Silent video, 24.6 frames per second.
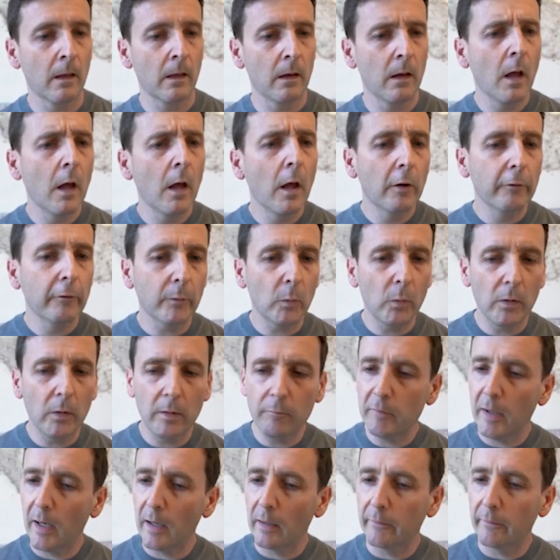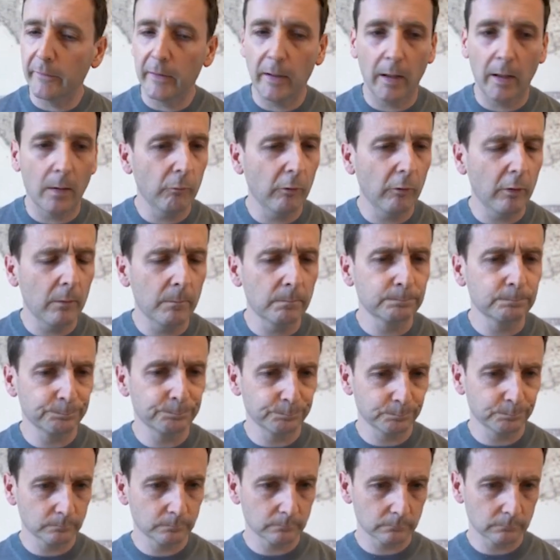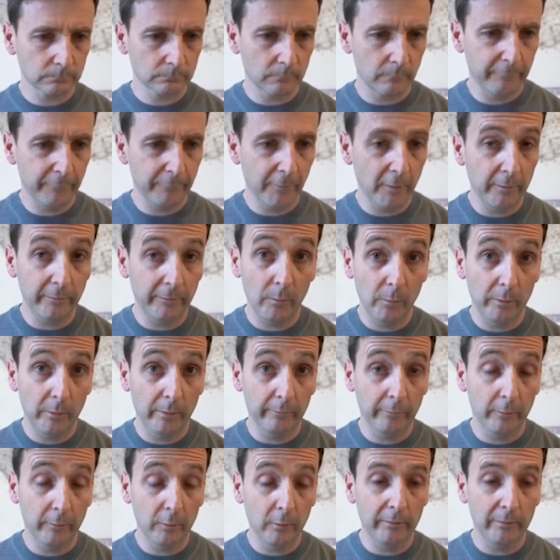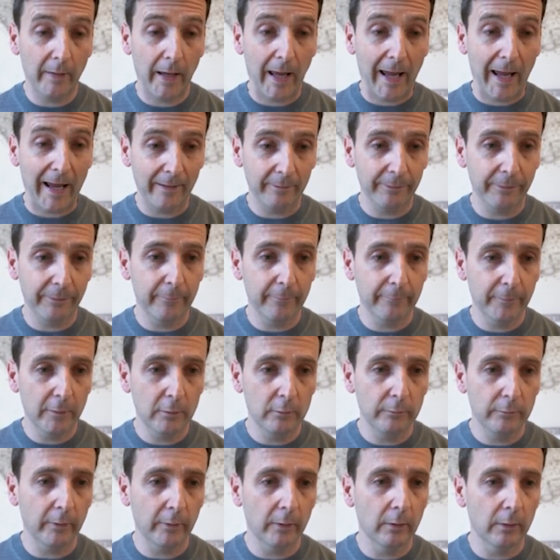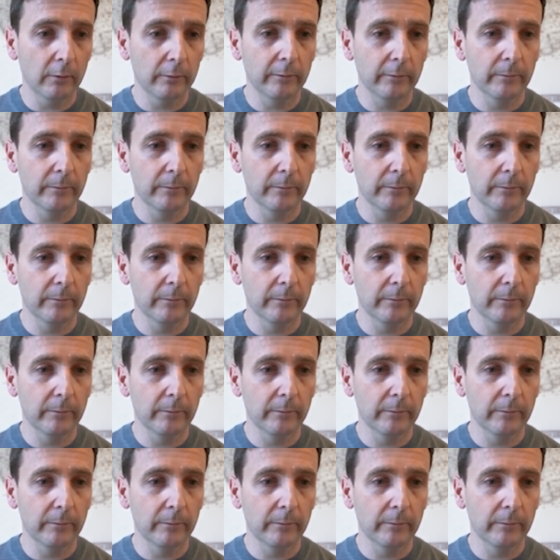So we're in reality capture. First thing we need to do is add the photos.